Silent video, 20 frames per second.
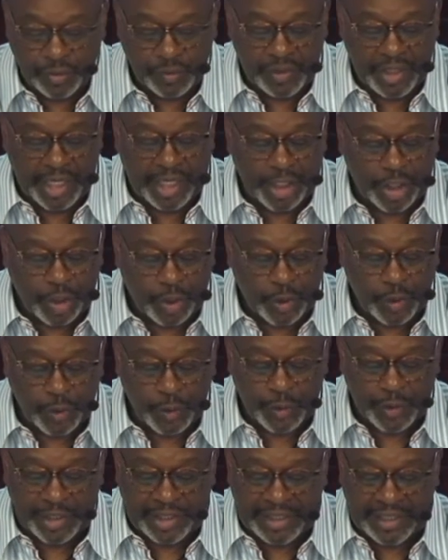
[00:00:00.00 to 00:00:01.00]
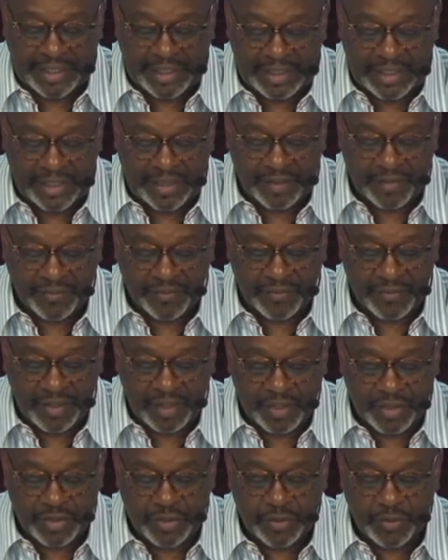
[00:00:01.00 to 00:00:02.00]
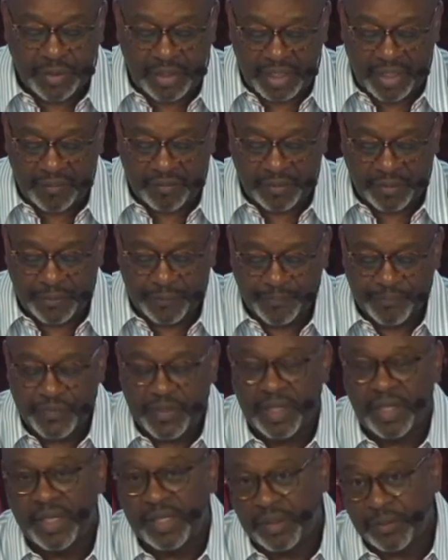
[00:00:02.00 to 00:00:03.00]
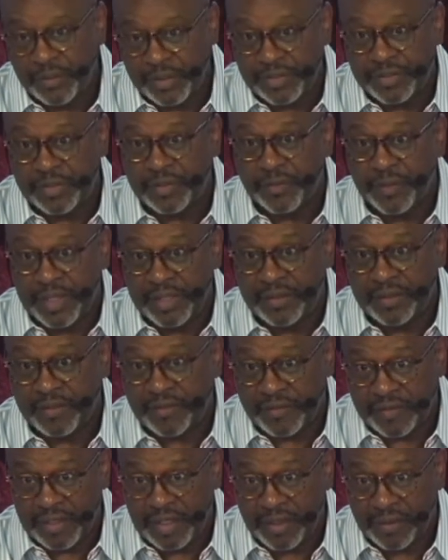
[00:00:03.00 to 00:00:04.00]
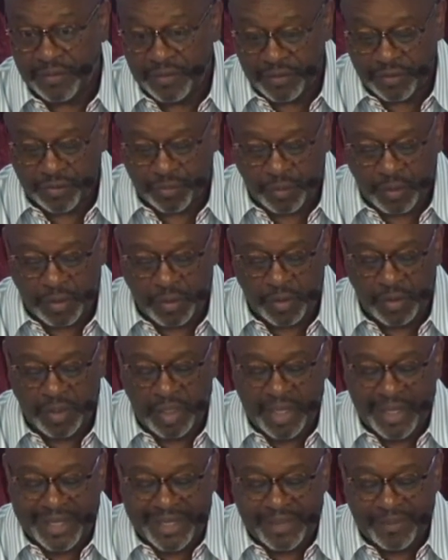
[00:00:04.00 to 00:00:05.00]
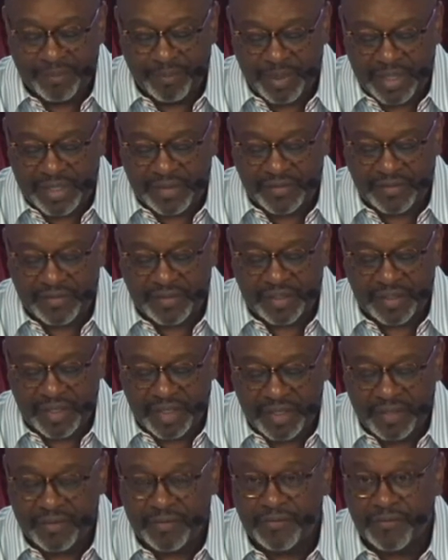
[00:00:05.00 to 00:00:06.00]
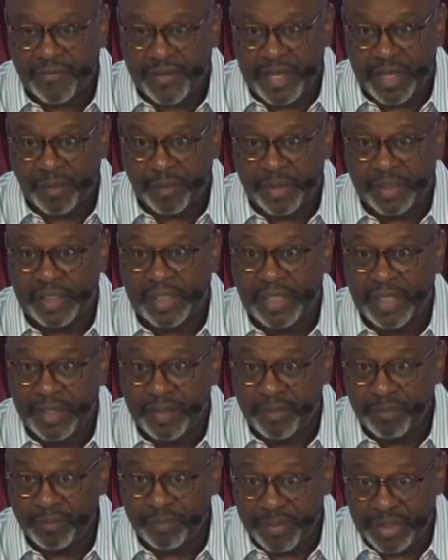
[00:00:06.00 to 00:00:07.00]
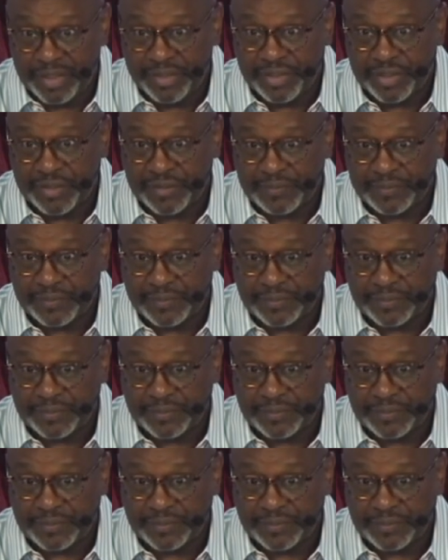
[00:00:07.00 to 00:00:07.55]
do not earn enough to cover, and I want you to write this down, this word, basic family budget.